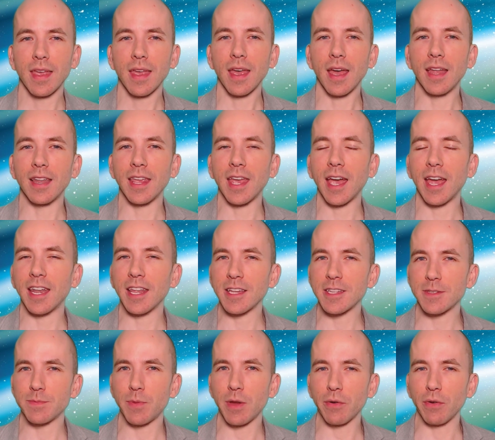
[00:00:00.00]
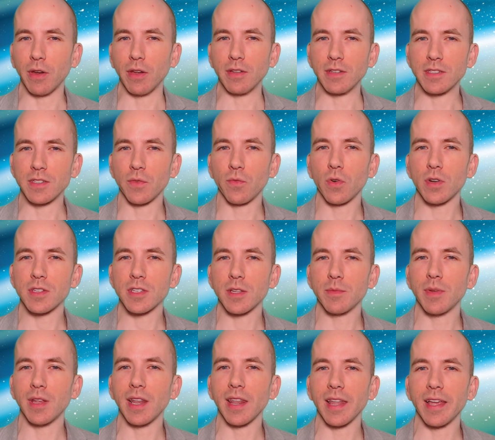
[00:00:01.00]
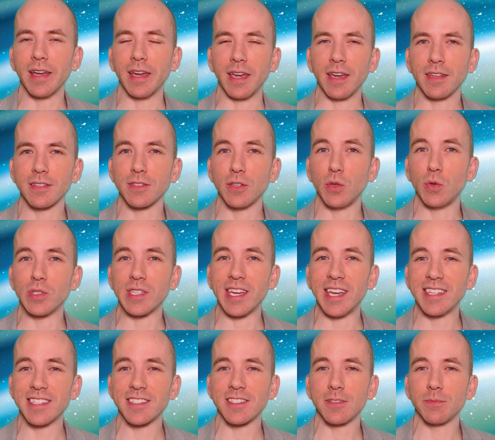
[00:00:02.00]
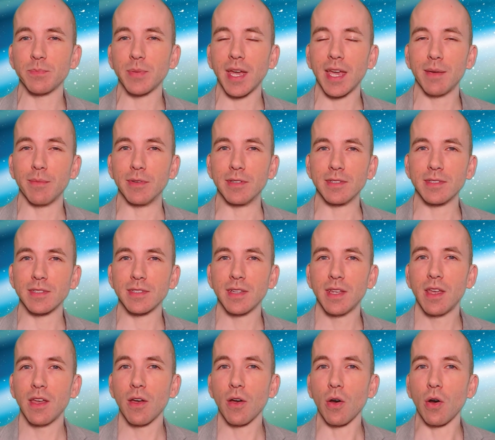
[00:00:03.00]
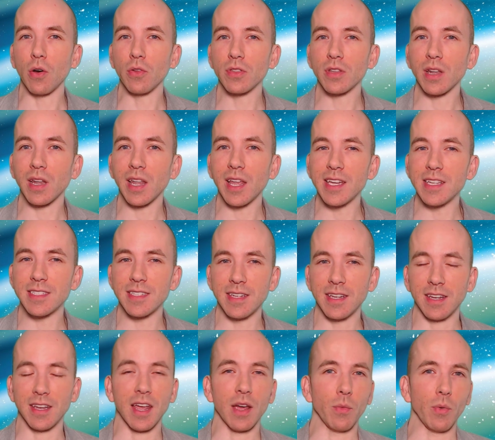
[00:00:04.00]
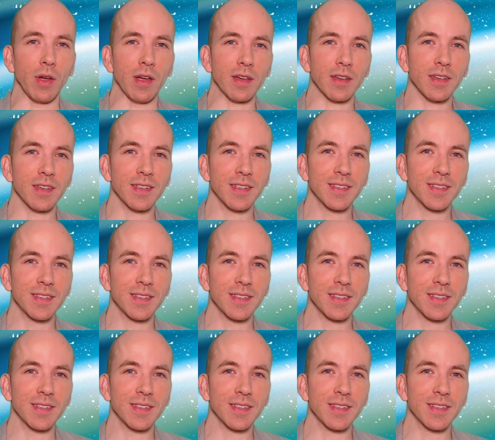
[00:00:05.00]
and get an experience of what it's going to be like to use instant payments on the Lightning Network.